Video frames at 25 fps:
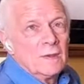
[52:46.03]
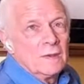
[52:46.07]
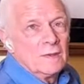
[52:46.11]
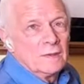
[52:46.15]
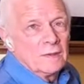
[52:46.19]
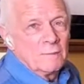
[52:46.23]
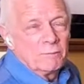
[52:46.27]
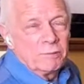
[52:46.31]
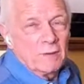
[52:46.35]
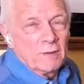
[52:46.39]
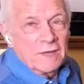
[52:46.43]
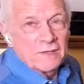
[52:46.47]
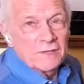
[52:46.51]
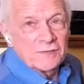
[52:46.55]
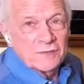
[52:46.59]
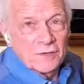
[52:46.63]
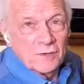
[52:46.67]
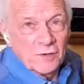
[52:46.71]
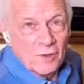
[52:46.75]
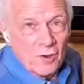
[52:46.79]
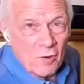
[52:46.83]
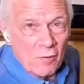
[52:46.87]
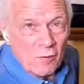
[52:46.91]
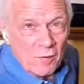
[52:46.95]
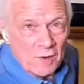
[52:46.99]
the place to
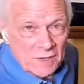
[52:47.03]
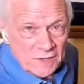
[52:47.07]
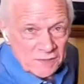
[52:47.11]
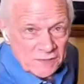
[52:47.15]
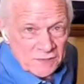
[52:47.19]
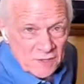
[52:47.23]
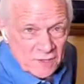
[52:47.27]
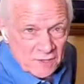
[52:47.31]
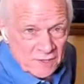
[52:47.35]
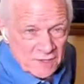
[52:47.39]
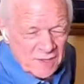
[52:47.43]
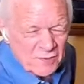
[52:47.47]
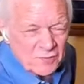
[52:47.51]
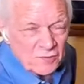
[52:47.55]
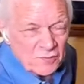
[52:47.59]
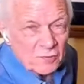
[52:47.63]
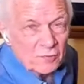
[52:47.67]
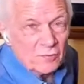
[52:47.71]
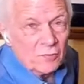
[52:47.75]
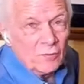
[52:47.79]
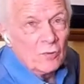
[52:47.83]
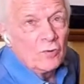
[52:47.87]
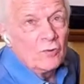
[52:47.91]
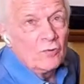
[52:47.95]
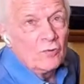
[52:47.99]
go is
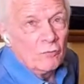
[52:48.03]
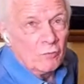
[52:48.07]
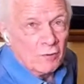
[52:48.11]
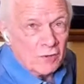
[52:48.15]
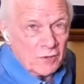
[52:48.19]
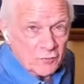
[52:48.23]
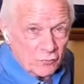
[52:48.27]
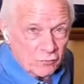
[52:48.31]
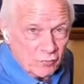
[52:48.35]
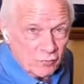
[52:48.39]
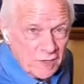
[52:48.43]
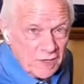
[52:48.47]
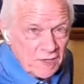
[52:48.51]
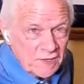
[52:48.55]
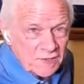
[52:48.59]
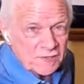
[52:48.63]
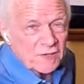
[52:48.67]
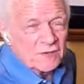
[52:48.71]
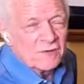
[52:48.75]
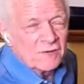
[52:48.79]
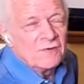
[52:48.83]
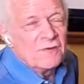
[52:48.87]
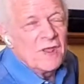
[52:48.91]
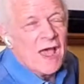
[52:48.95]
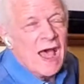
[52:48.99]

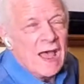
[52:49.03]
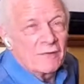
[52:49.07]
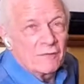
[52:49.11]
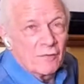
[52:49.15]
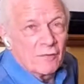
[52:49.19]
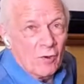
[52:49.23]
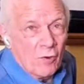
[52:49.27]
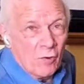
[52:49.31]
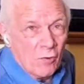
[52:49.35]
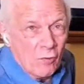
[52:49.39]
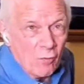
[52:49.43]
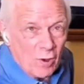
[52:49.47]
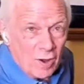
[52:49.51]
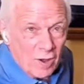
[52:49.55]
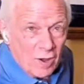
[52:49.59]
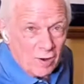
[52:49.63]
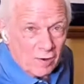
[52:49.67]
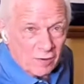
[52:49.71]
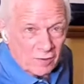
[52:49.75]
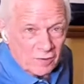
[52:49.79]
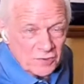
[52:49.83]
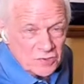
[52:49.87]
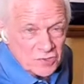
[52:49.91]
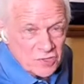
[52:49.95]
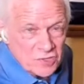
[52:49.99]

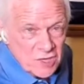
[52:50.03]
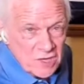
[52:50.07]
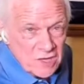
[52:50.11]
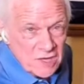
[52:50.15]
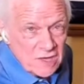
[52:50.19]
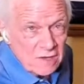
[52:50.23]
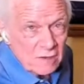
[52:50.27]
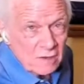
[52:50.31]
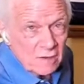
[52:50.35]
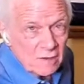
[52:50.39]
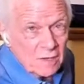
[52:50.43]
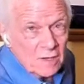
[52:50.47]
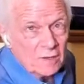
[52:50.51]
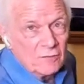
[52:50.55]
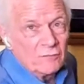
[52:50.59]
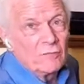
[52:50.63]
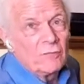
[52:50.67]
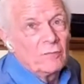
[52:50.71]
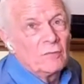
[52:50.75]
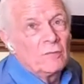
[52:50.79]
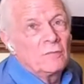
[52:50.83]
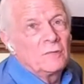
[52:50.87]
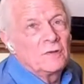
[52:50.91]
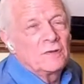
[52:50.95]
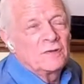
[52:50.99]
interluderetreats.org.
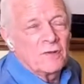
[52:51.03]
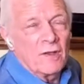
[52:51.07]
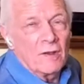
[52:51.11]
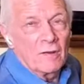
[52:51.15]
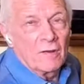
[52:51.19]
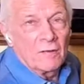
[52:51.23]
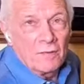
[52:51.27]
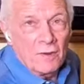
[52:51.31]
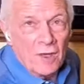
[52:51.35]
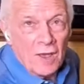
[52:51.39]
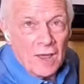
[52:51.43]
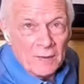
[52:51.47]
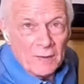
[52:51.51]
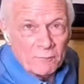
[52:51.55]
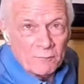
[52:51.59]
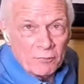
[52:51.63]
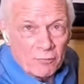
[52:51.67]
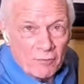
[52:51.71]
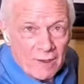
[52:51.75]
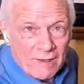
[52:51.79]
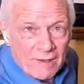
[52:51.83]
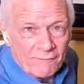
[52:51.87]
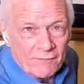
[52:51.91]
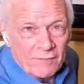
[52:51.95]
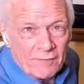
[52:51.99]
Interlude is our
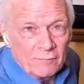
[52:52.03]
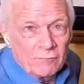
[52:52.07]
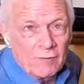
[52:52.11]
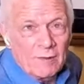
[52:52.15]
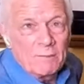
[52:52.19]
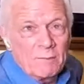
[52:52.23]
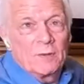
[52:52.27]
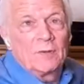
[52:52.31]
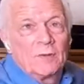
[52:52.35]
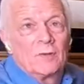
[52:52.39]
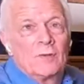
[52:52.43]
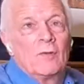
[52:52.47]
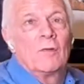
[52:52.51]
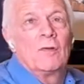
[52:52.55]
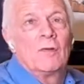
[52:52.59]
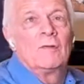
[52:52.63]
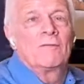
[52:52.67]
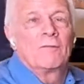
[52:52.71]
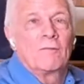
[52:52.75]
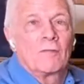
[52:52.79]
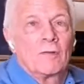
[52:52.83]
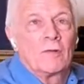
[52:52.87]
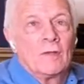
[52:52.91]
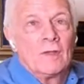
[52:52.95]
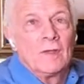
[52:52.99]
nonprofit. We've been going
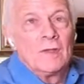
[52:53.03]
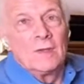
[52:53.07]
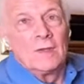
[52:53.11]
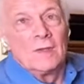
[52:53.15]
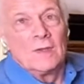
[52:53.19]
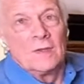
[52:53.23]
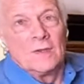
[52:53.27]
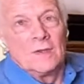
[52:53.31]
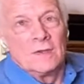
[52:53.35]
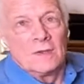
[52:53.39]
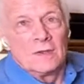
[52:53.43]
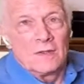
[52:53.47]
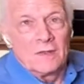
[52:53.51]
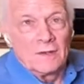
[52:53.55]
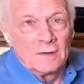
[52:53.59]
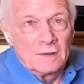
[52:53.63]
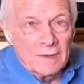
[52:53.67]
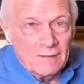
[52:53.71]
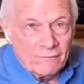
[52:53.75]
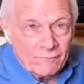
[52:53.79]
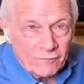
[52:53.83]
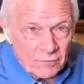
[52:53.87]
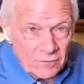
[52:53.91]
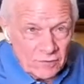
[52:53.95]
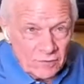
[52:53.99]
for
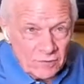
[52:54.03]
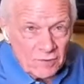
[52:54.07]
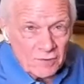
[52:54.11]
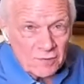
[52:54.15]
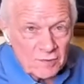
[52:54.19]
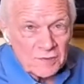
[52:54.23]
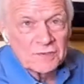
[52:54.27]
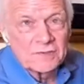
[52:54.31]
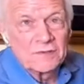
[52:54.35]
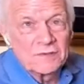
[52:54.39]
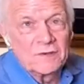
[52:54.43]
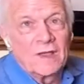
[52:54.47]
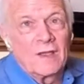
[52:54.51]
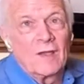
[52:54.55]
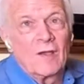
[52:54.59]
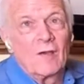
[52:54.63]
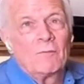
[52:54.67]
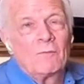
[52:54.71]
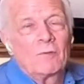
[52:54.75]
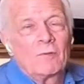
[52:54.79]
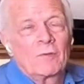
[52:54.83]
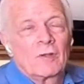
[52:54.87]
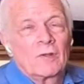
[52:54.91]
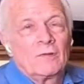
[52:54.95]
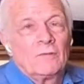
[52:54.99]
11 years now,
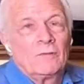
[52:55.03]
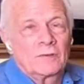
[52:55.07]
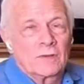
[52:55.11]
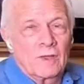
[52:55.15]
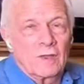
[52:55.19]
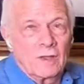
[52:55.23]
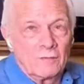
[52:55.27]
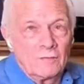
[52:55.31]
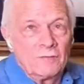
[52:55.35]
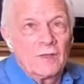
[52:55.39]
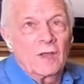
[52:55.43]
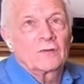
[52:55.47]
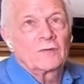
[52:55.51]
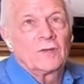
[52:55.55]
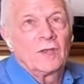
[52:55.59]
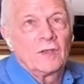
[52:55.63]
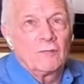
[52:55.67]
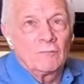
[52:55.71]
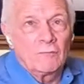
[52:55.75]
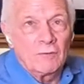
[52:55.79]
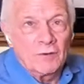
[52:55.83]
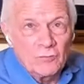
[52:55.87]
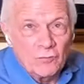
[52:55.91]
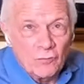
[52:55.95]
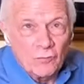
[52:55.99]
conducting
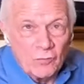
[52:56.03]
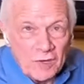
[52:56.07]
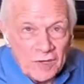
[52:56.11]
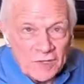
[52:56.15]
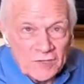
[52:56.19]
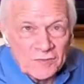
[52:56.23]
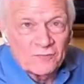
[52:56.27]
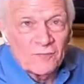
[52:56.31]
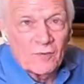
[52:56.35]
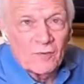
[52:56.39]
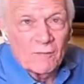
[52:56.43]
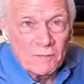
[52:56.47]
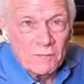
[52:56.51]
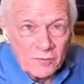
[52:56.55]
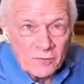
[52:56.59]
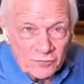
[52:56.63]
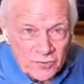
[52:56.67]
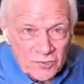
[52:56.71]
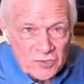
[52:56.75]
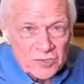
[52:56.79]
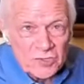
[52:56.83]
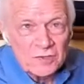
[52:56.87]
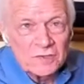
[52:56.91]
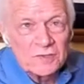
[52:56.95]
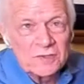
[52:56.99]
retreats for
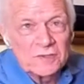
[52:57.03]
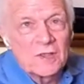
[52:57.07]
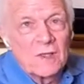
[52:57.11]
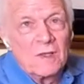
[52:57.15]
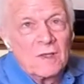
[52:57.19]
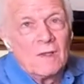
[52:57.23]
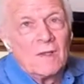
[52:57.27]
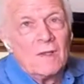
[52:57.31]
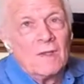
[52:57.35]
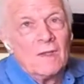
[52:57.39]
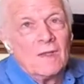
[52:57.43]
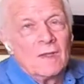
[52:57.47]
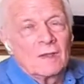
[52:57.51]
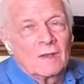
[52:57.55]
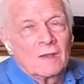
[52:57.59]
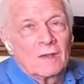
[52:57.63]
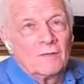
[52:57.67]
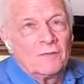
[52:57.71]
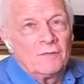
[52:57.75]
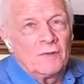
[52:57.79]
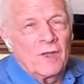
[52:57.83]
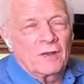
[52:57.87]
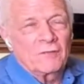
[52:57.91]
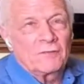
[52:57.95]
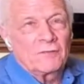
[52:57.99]
musicians,
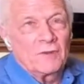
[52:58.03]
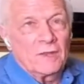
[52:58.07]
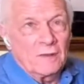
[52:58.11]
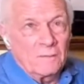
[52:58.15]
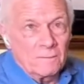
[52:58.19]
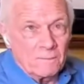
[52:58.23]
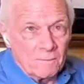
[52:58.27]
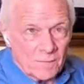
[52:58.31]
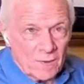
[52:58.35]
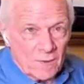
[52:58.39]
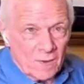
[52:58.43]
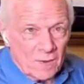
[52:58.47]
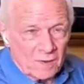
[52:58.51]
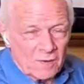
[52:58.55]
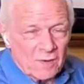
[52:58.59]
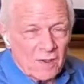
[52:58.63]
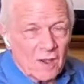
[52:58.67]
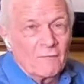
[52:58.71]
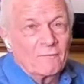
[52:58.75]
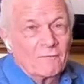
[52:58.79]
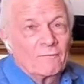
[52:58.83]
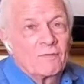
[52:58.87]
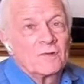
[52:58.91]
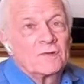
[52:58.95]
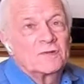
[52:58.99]
conducting
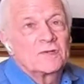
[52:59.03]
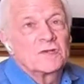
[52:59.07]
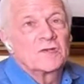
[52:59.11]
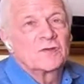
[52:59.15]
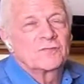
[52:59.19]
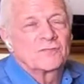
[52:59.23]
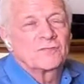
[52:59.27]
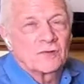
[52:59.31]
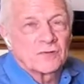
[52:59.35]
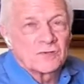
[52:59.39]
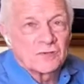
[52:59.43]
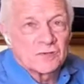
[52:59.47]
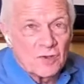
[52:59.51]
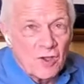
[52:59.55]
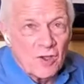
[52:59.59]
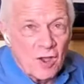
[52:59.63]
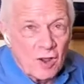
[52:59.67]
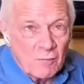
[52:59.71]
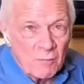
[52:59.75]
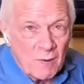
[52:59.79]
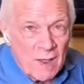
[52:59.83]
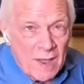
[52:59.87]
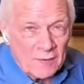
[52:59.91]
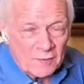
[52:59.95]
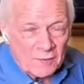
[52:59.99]
conferences for
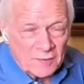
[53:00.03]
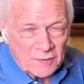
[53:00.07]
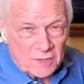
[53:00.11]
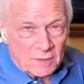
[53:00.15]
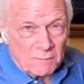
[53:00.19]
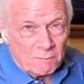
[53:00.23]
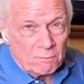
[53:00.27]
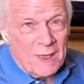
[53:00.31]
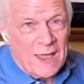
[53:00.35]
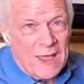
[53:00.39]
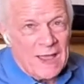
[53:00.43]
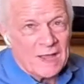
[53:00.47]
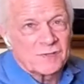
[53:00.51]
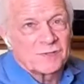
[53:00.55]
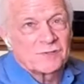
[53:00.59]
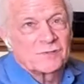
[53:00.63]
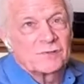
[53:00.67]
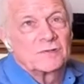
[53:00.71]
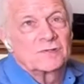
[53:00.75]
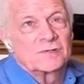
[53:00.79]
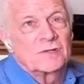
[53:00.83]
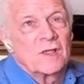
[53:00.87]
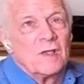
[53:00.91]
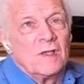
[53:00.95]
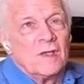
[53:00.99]
songwriters and
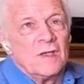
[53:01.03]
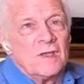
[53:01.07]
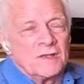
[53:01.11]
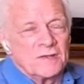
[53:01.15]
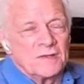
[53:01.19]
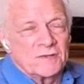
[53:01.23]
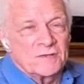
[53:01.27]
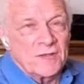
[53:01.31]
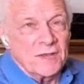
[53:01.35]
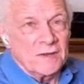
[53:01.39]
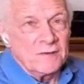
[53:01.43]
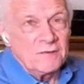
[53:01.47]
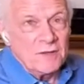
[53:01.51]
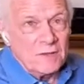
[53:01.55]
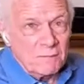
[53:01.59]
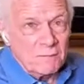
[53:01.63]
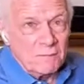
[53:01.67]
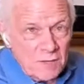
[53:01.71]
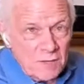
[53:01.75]
pastors, sending